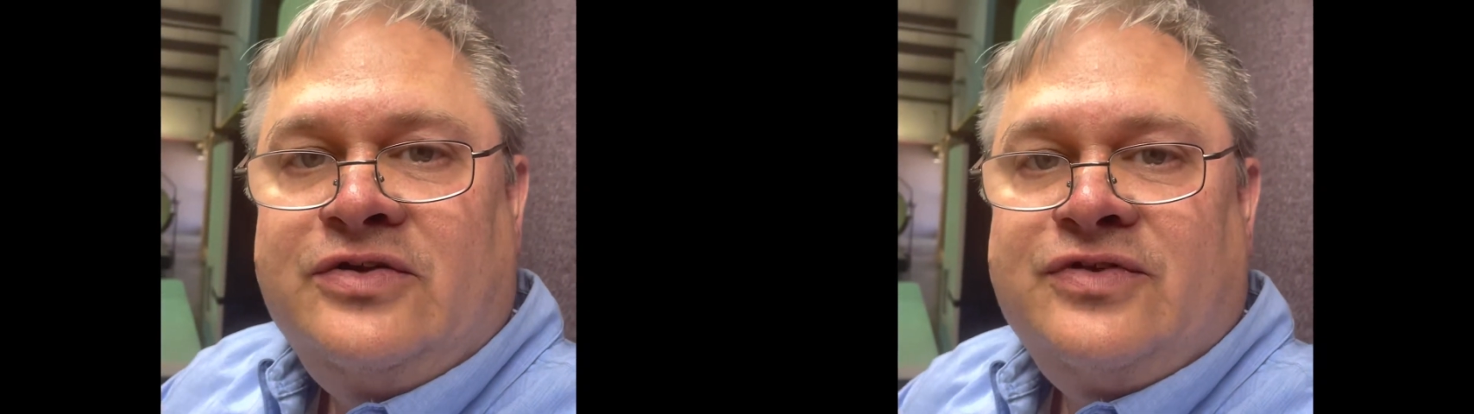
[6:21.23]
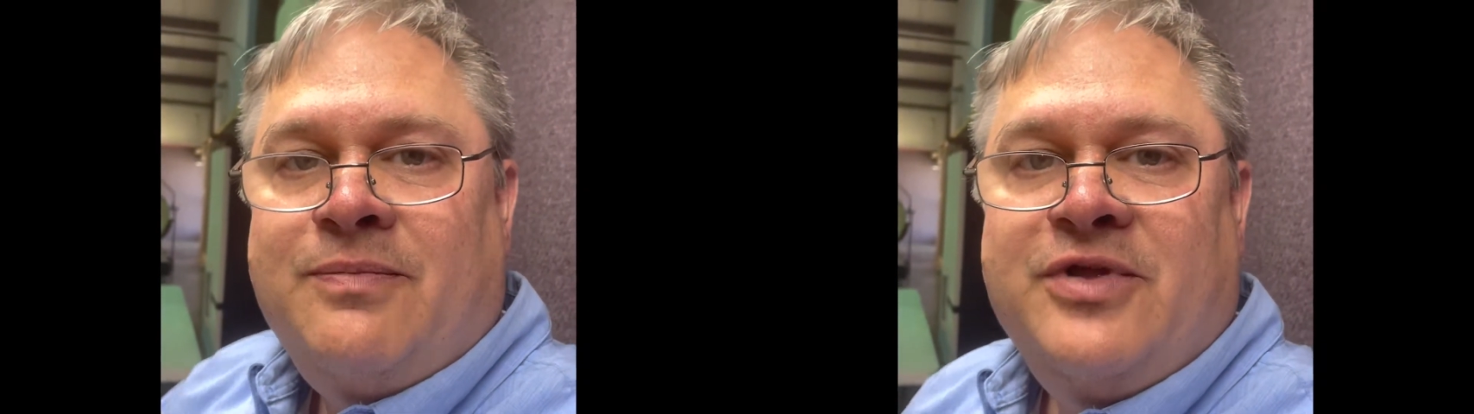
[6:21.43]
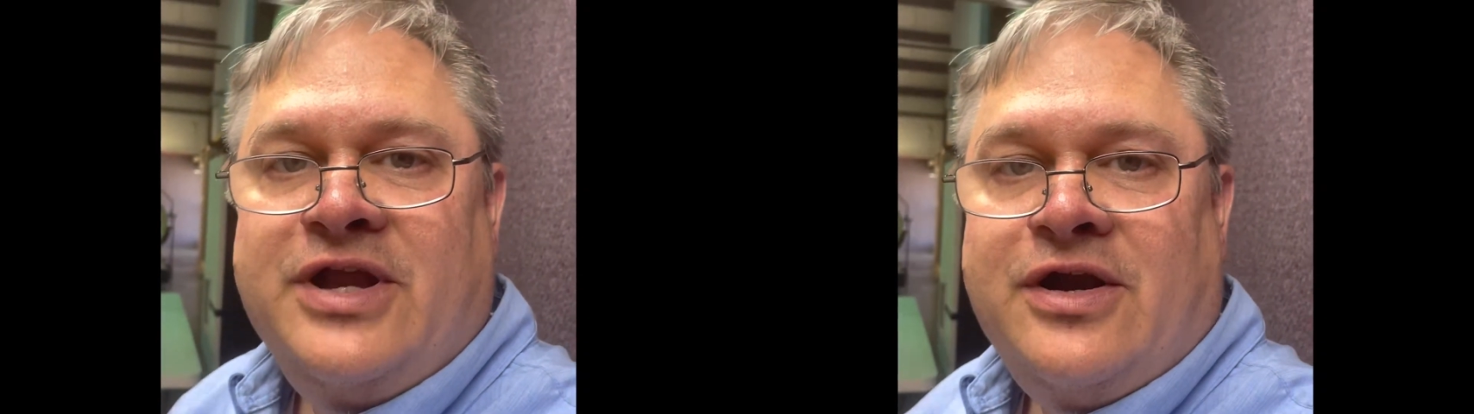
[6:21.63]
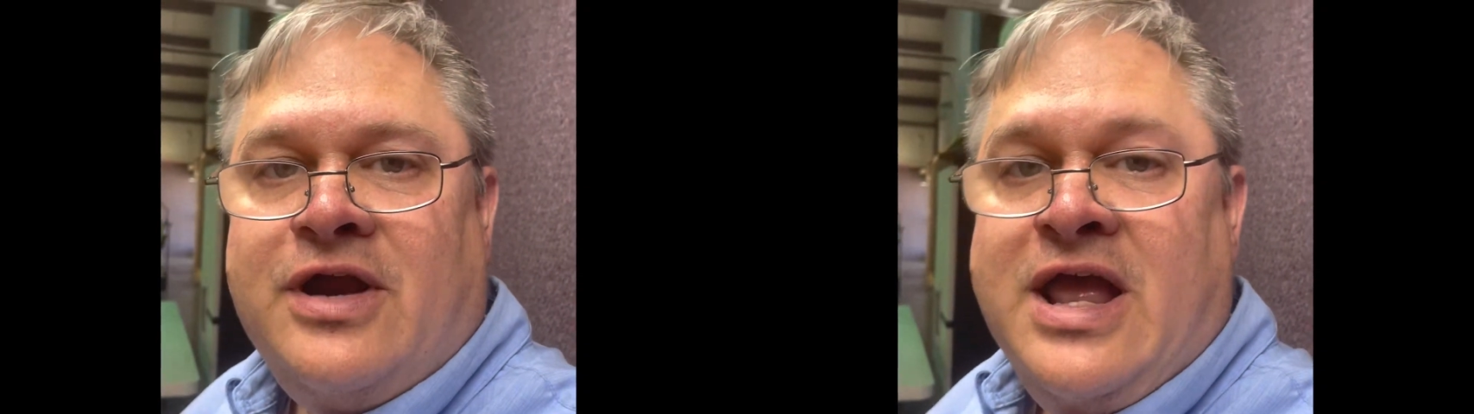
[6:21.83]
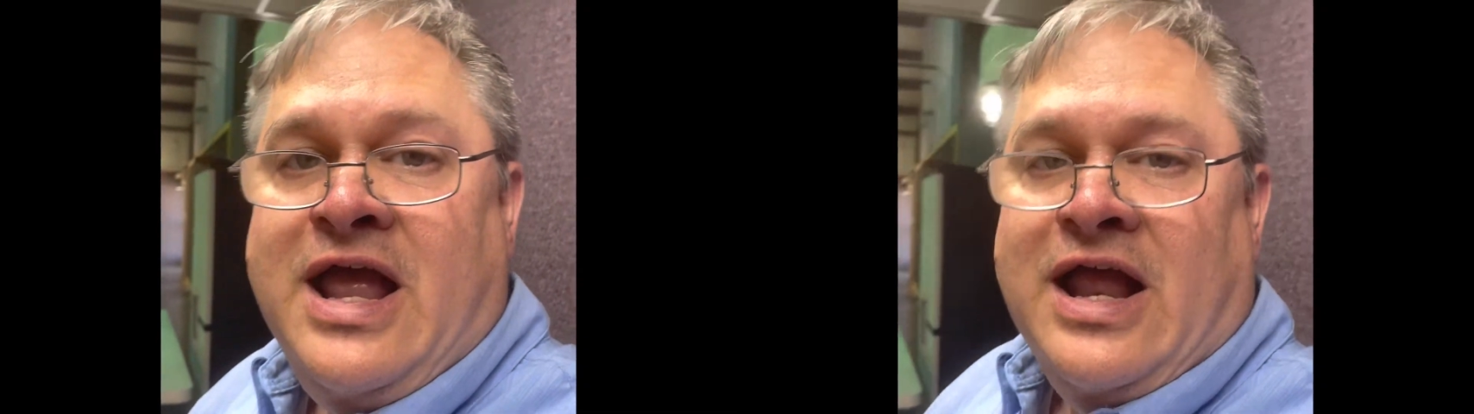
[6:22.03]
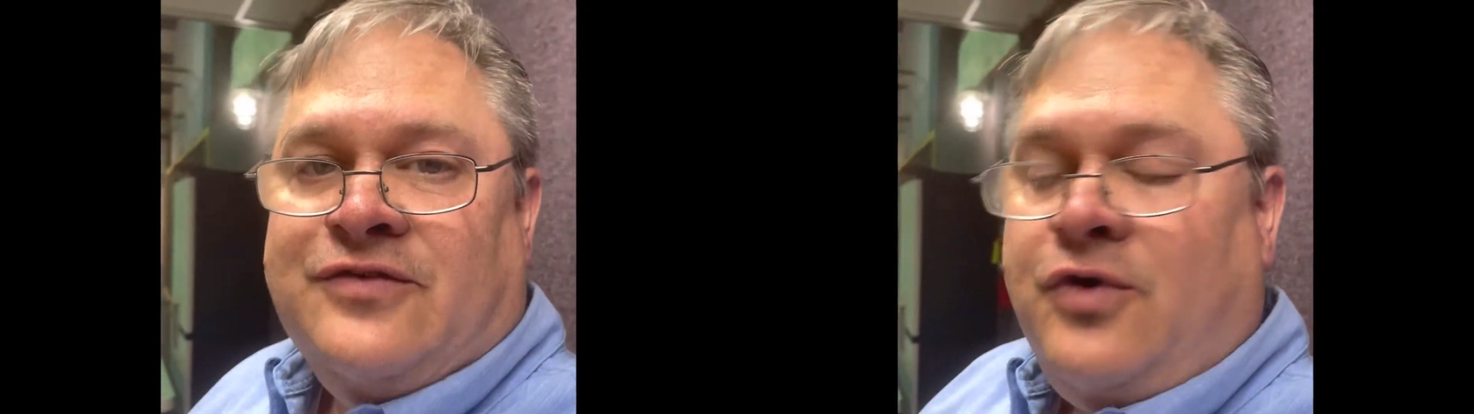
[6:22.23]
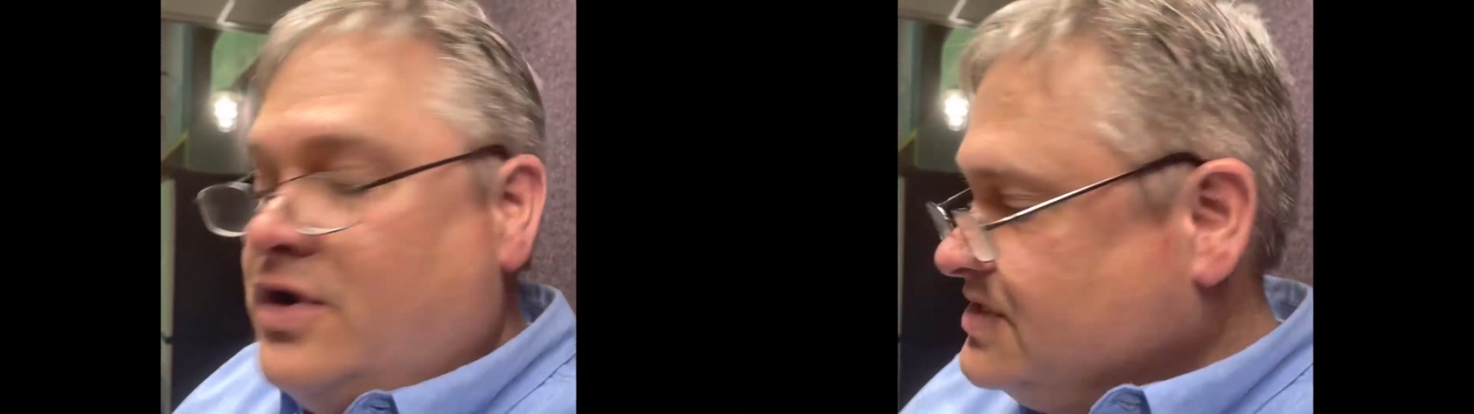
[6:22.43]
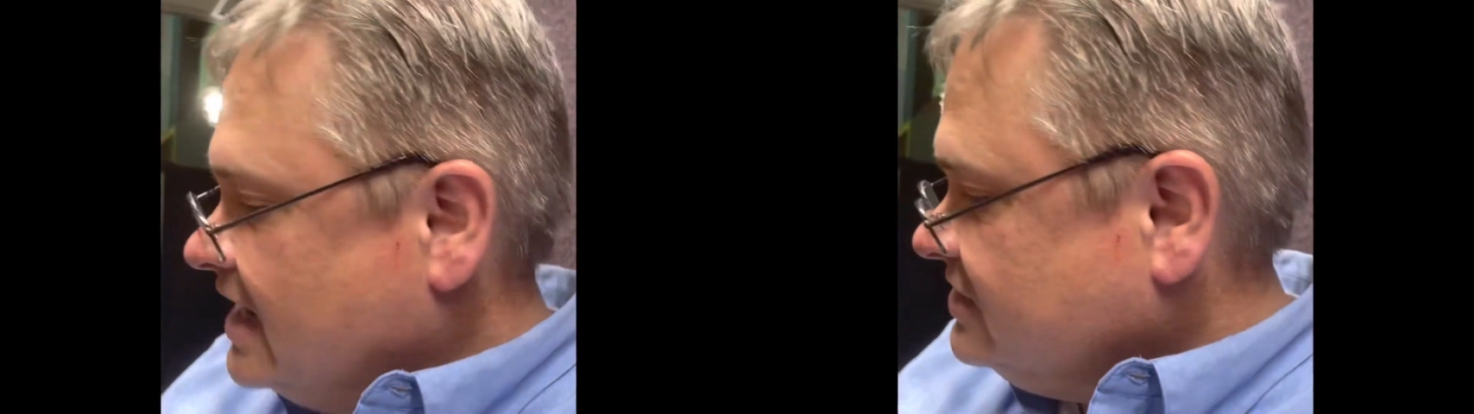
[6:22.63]
something here. As far
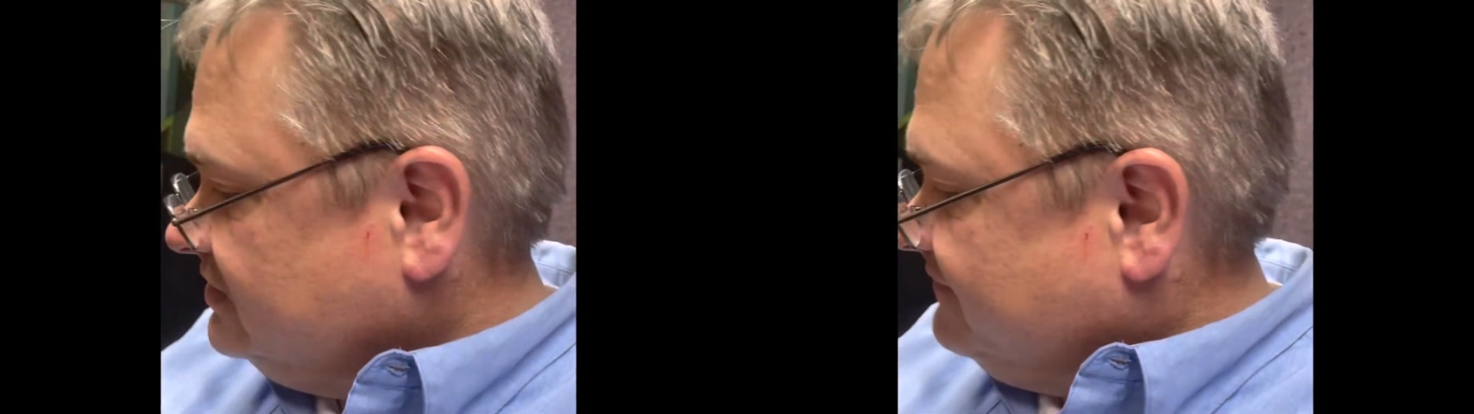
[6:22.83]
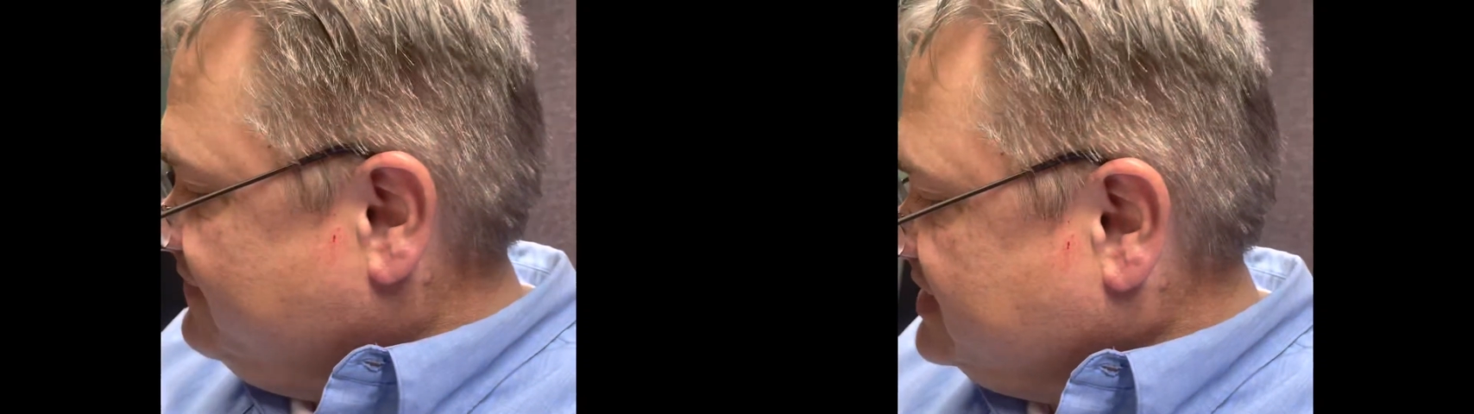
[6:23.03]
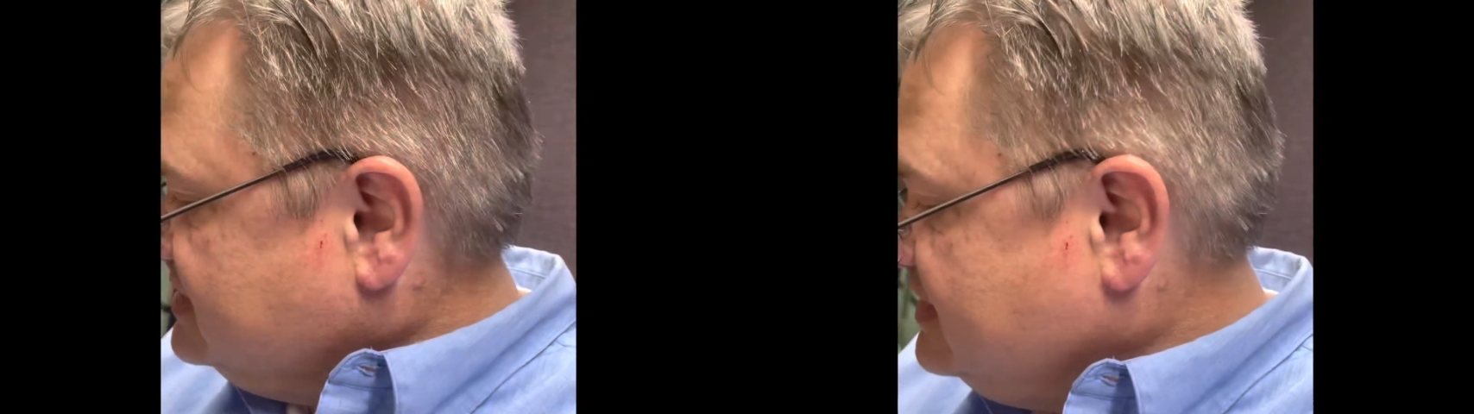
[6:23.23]
as actually fixing